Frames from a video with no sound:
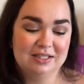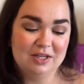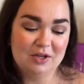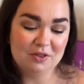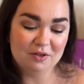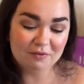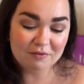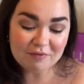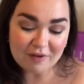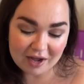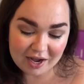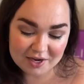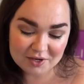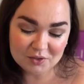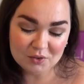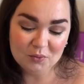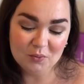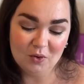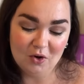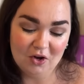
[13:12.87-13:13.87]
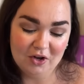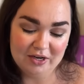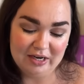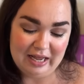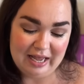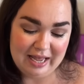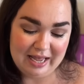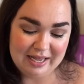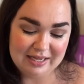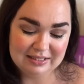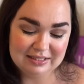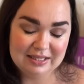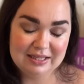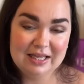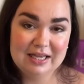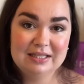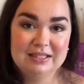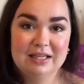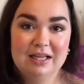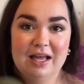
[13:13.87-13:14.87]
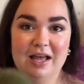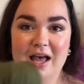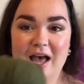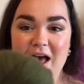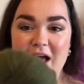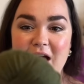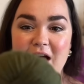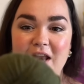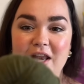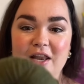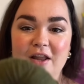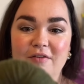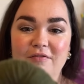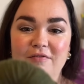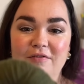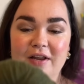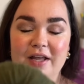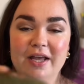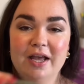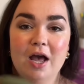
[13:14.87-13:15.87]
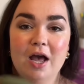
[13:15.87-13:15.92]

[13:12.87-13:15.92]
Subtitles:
So the final one is this lovely